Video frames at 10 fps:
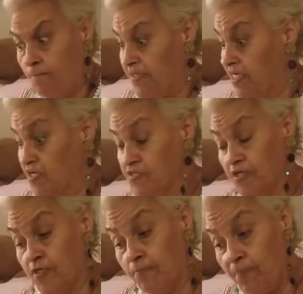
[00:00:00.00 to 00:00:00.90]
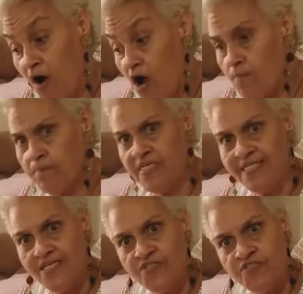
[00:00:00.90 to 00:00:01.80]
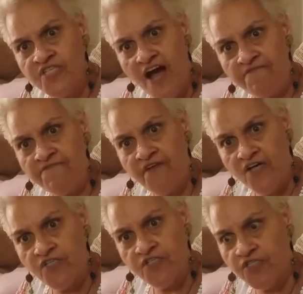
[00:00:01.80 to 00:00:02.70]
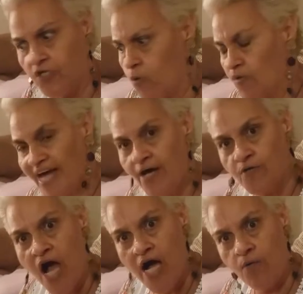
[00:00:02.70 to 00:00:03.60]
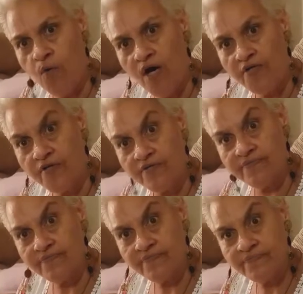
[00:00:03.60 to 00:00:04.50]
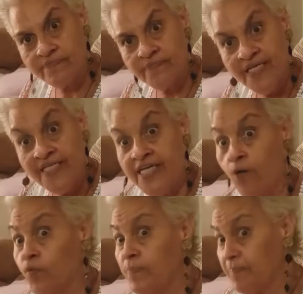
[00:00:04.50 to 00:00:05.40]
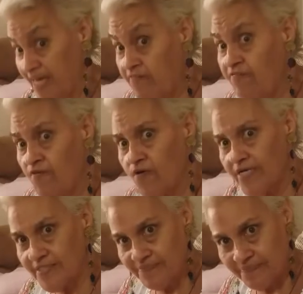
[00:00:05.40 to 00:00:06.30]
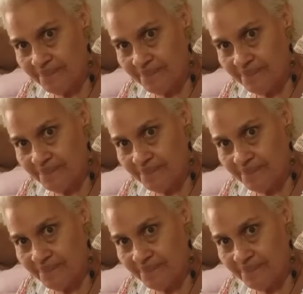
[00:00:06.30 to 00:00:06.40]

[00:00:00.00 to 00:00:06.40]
Because an apartment is not functional without hot water. Yet we pay for it.